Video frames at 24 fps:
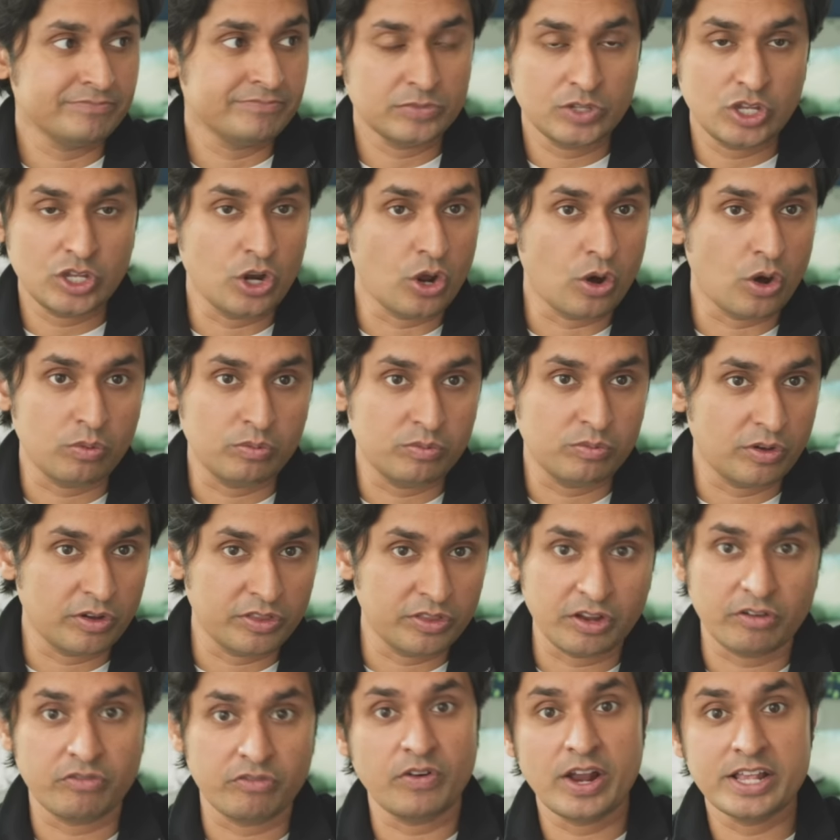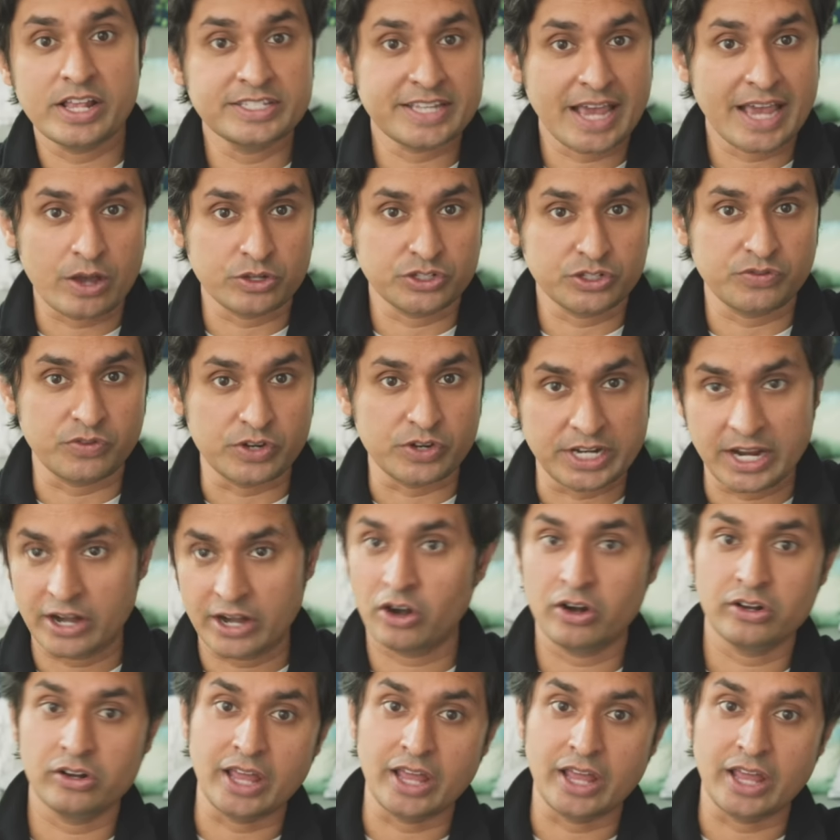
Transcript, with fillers: you know, their friend's house for dinner,